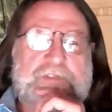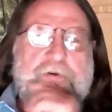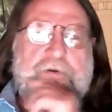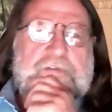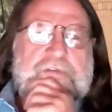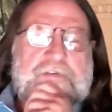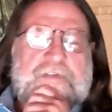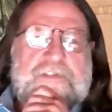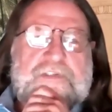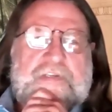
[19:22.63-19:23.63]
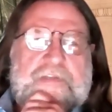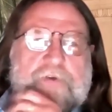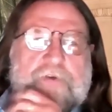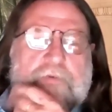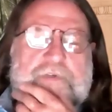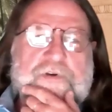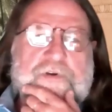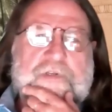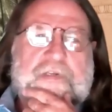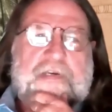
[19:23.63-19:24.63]
historians concede the
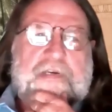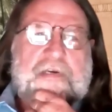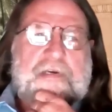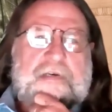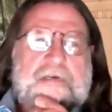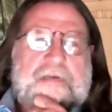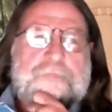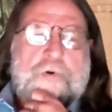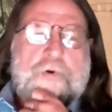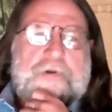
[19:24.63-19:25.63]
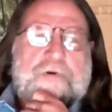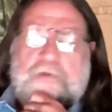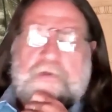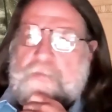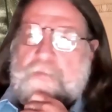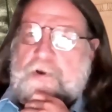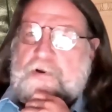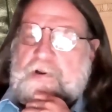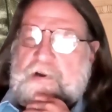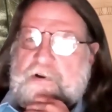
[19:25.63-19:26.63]
foremost important early
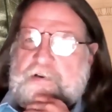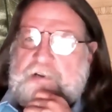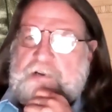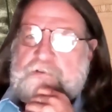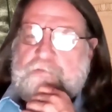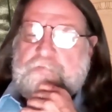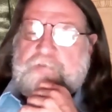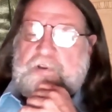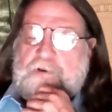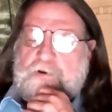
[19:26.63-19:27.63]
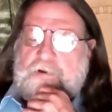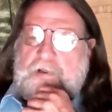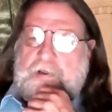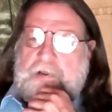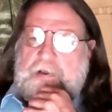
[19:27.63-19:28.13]
American architectural figure.